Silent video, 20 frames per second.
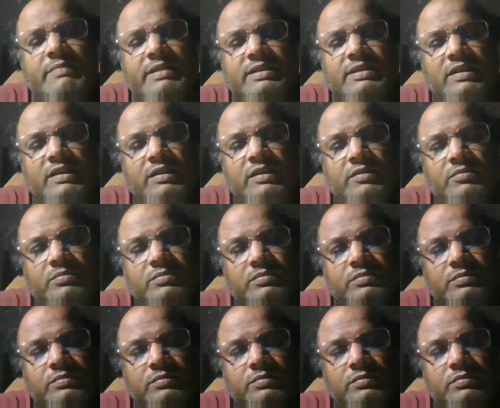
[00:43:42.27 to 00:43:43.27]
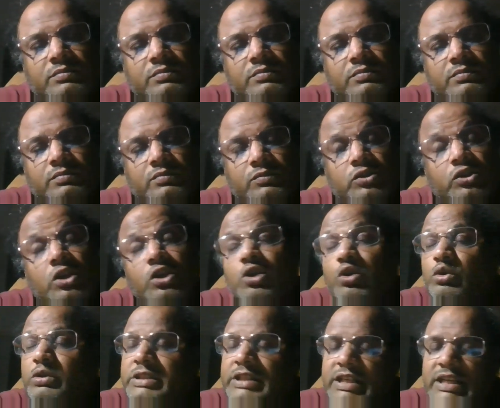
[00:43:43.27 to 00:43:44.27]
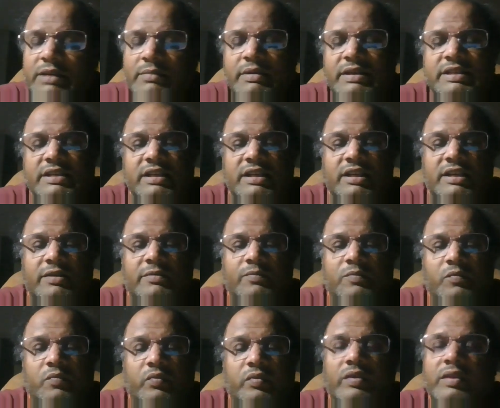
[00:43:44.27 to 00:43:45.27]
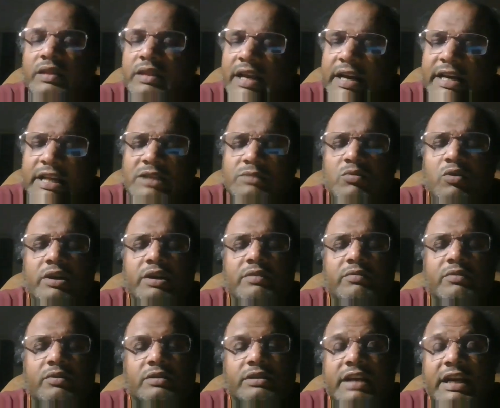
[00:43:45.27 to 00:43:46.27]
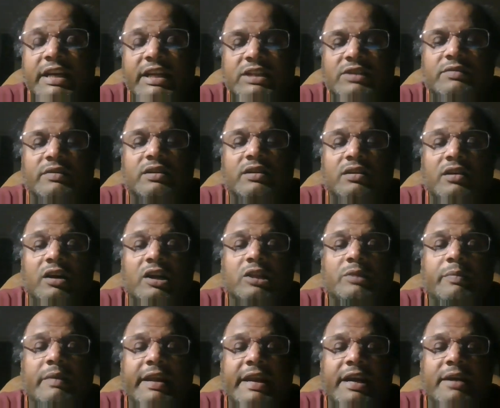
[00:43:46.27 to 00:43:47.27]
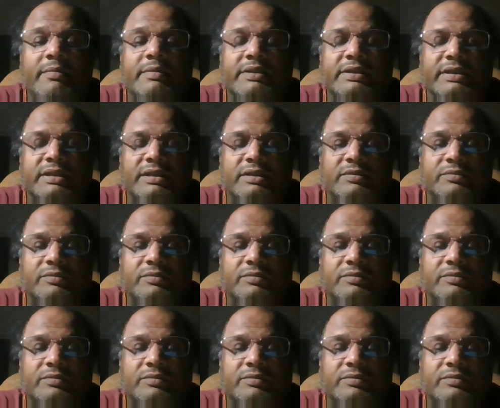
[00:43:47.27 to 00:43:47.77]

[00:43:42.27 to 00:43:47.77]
Basically. So you see basically that is Bollywood, that is Earth planet basically.